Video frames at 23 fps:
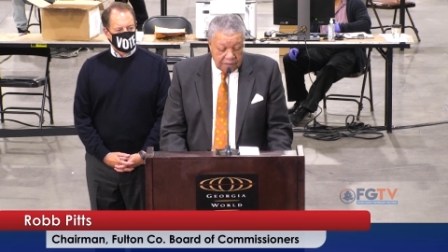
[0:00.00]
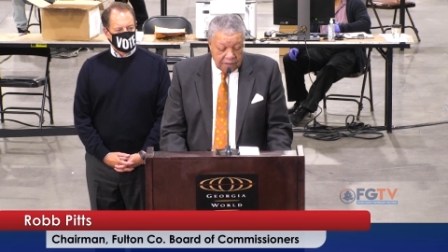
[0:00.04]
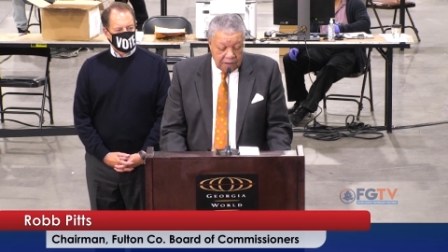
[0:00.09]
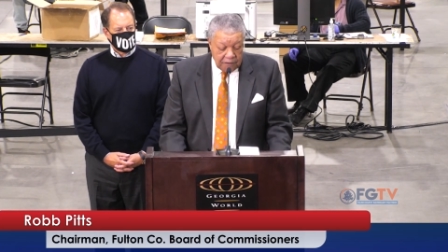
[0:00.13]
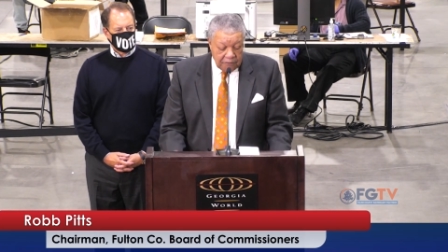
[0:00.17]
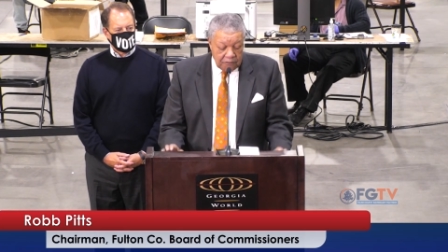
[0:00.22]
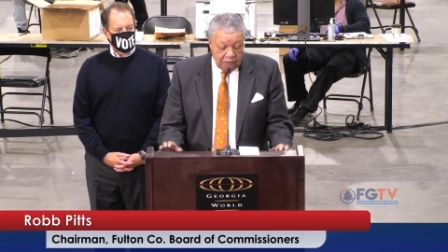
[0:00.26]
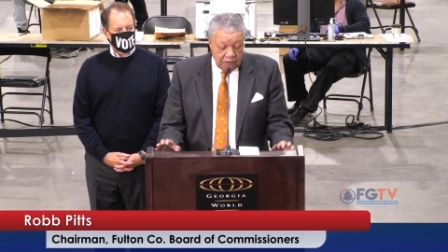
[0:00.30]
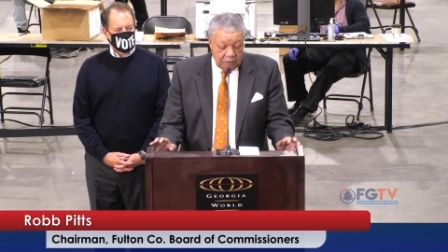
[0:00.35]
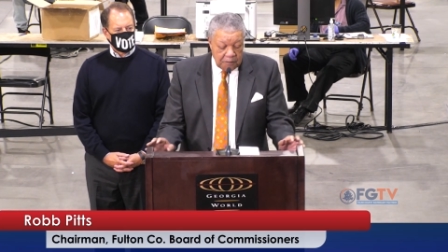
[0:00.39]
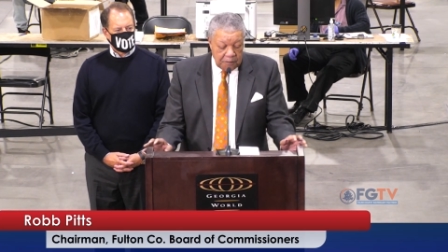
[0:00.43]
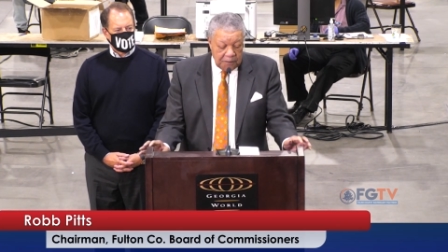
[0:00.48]

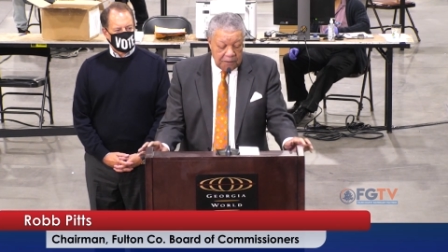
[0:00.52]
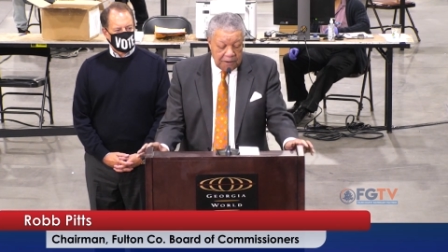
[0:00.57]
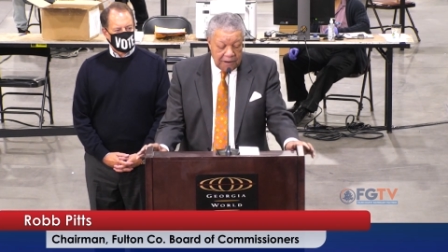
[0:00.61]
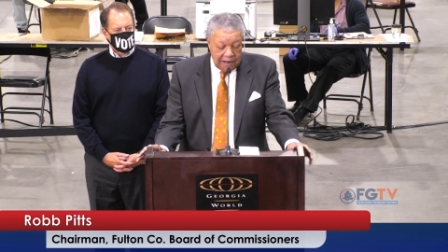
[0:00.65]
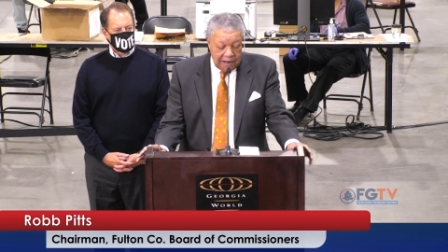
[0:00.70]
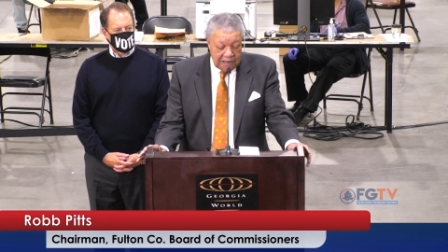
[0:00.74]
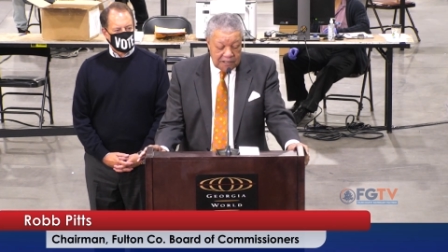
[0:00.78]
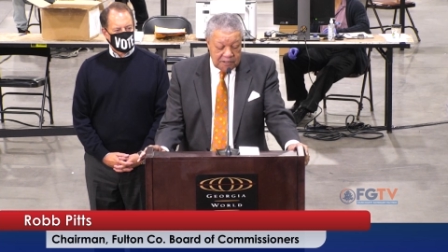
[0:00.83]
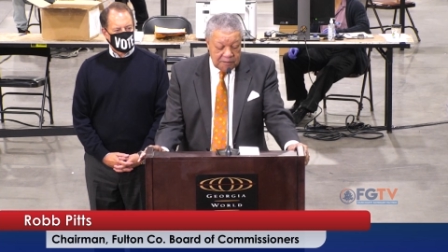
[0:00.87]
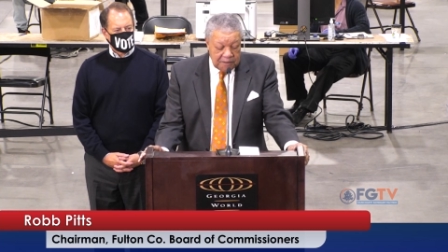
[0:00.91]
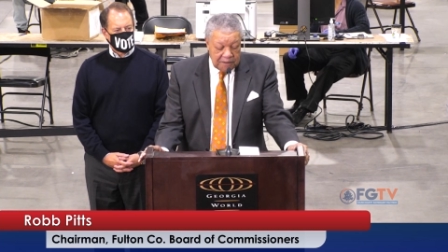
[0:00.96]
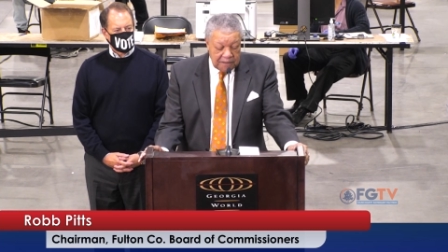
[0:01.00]
There were
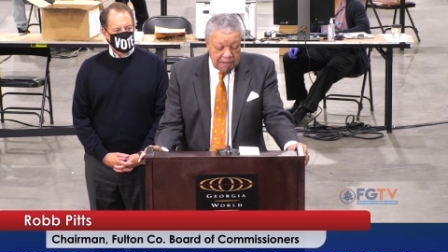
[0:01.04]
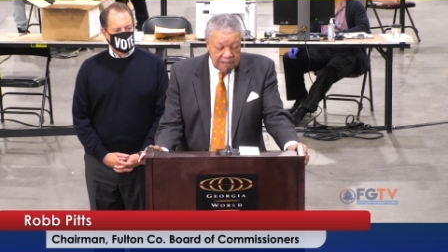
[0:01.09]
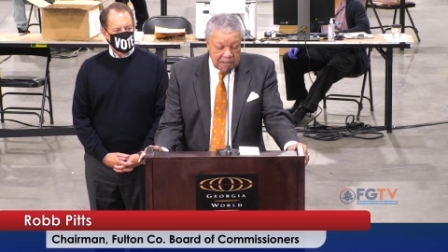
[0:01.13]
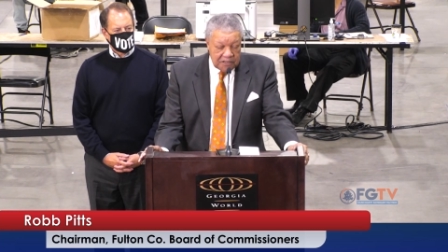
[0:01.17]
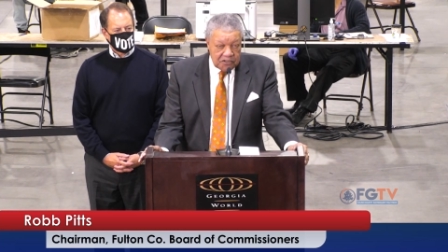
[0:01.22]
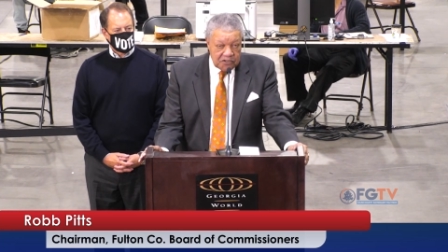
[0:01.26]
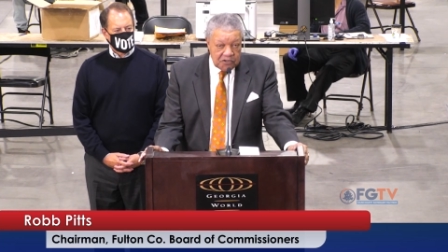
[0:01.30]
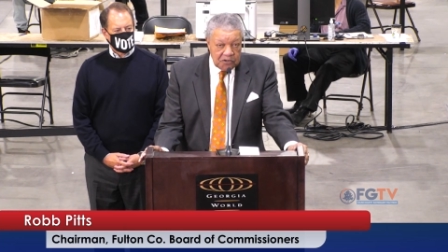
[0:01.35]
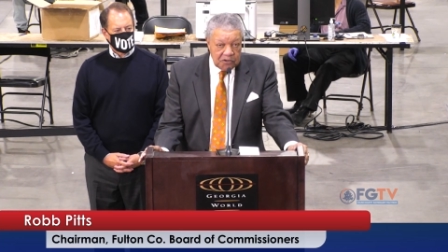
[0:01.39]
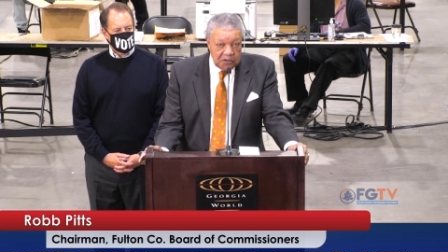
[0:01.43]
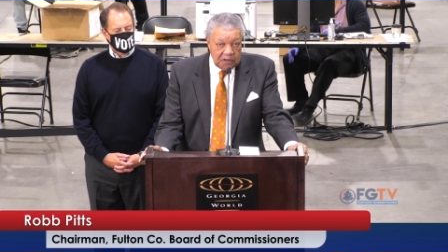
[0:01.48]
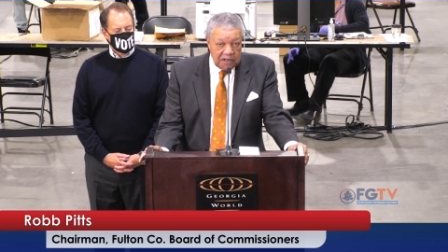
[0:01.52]
approximately
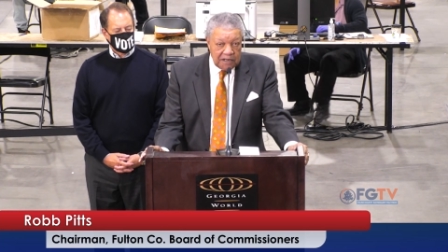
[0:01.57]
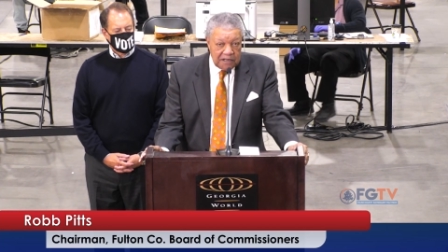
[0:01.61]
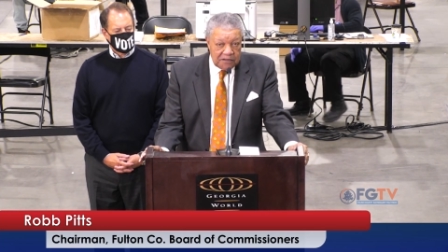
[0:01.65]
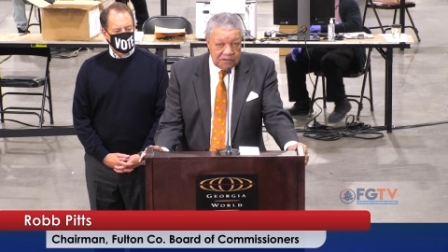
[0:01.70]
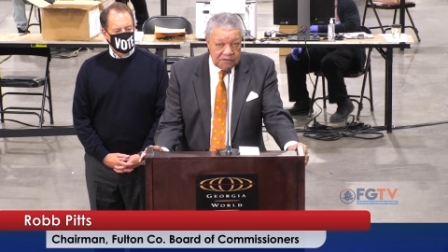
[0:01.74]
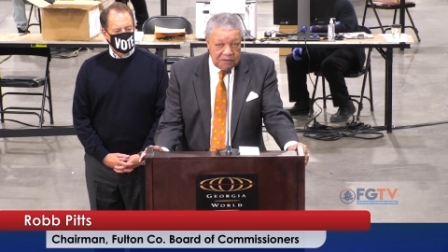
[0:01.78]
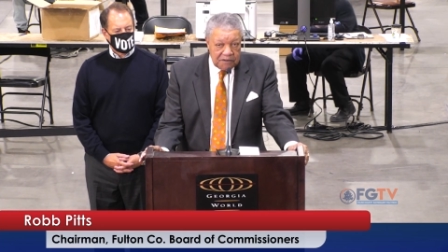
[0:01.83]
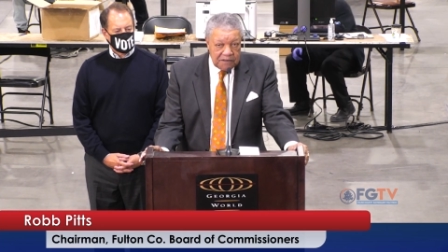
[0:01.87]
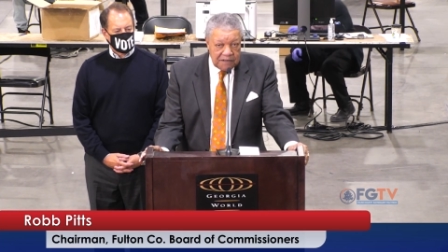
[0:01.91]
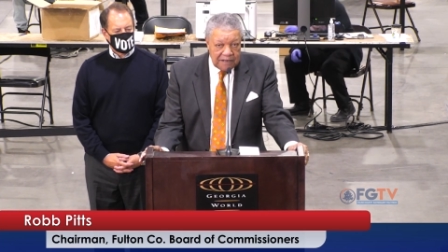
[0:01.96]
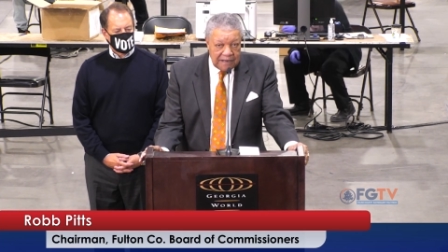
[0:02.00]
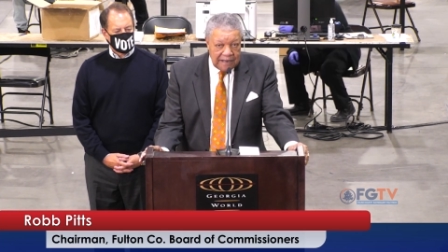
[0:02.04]

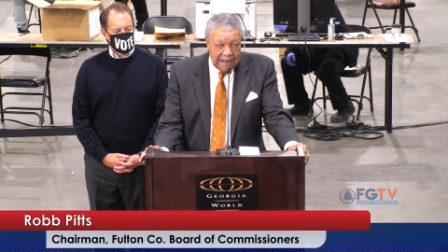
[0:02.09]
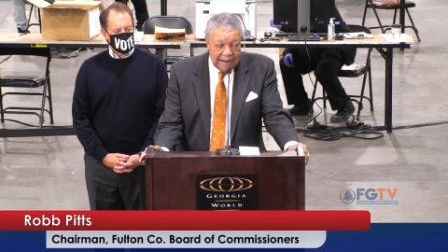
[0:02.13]
200